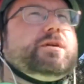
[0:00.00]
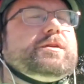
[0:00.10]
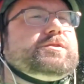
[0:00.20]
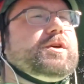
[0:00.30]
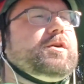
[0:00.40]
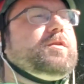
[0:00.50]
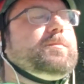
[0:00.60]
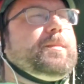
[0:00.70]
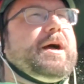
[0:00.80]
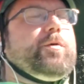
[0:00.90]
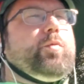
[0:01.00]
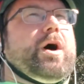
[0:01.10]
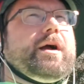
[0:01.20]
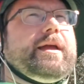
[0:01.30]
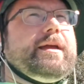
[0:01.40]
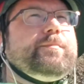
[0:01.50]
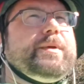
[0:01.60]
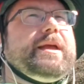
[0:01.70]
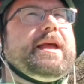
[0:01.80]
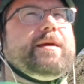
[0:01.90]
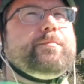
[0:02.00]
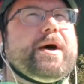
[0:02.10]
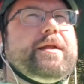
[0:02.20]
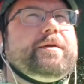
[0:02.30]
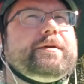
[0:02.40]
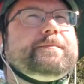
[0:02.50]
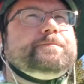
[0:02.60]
So my walking became better